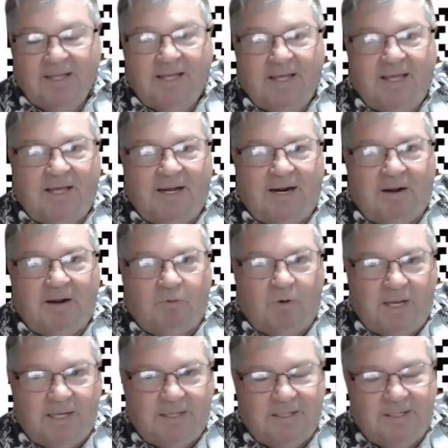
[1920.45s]
and I
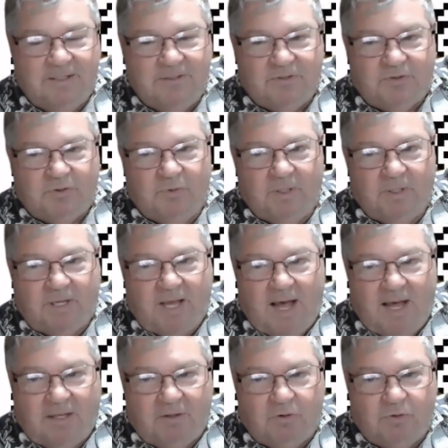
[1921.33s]
ran into a
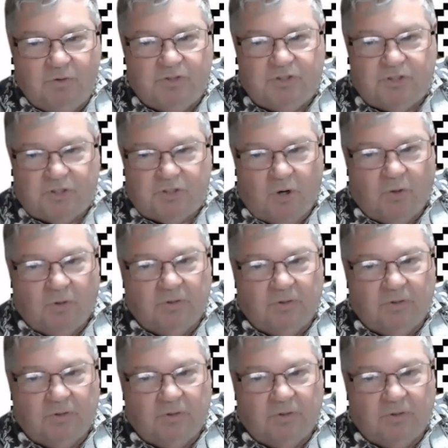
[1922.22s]
guy who sold